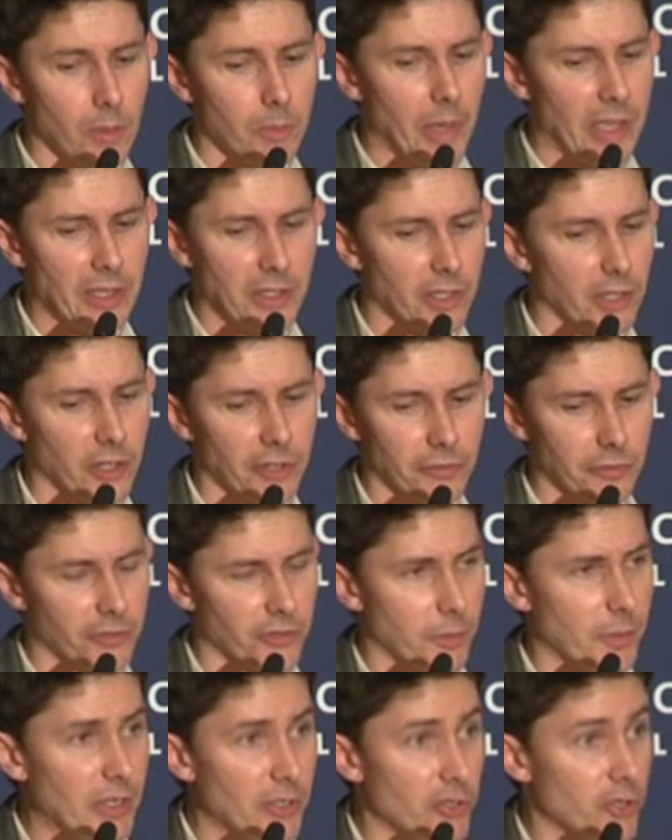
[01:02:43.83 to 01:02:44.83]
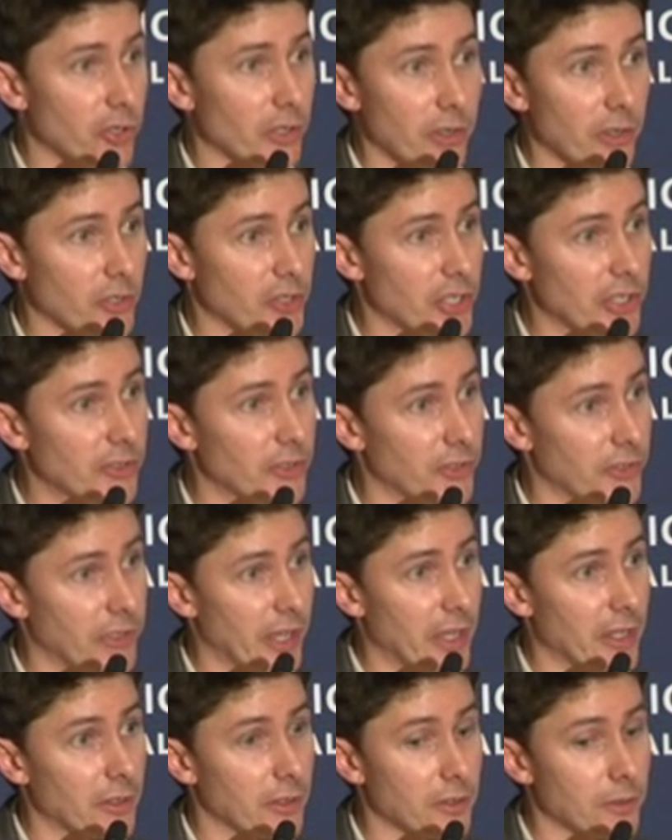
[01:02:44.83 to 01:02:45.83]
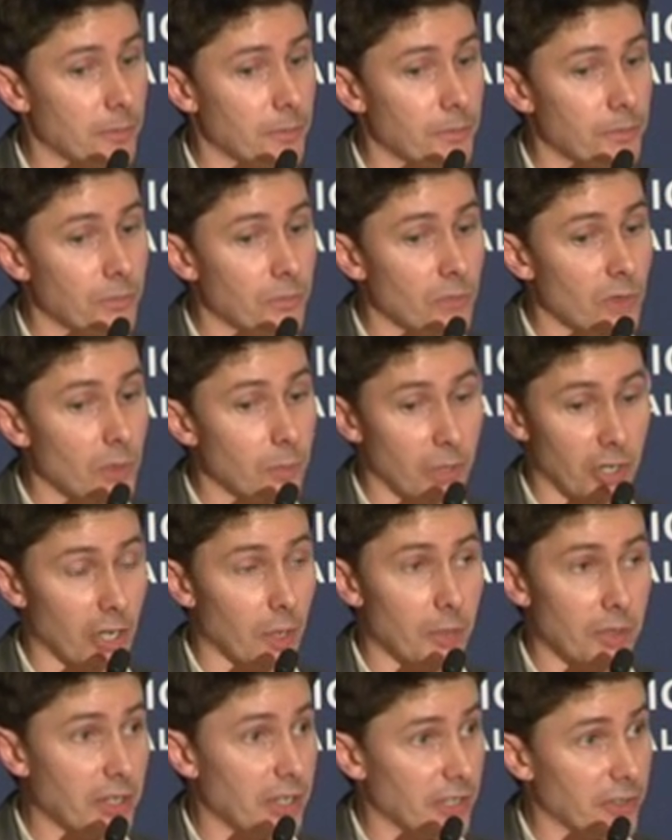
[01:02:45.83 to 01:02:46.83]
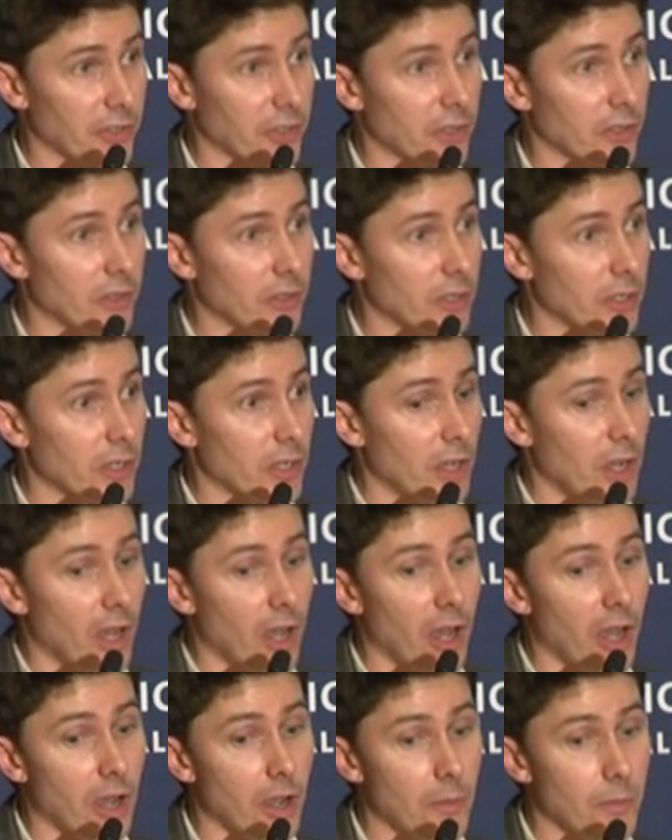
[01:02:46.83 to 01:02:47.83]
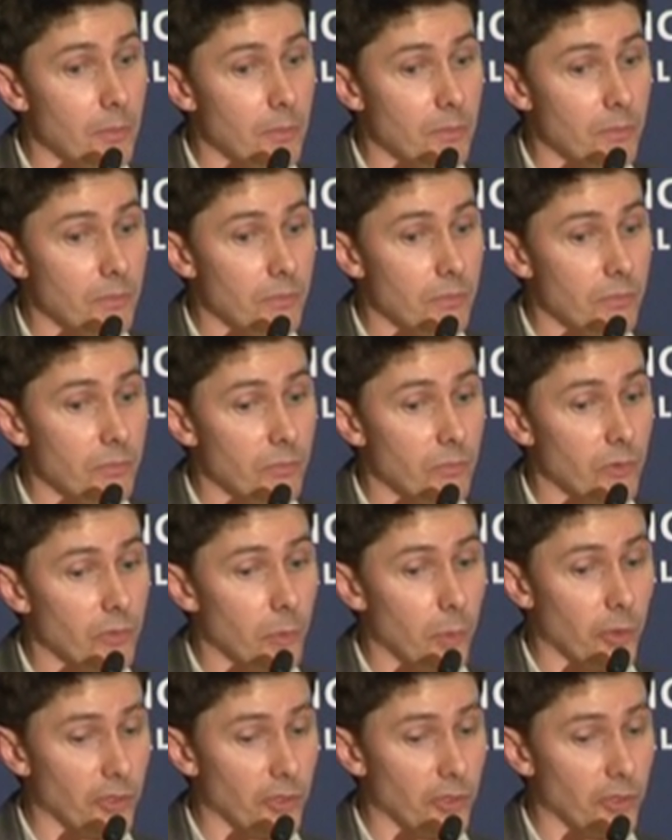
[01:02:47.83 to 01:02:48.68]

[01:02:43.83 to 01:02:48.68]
painkillers for some injury that she'd sustained, become addicted, the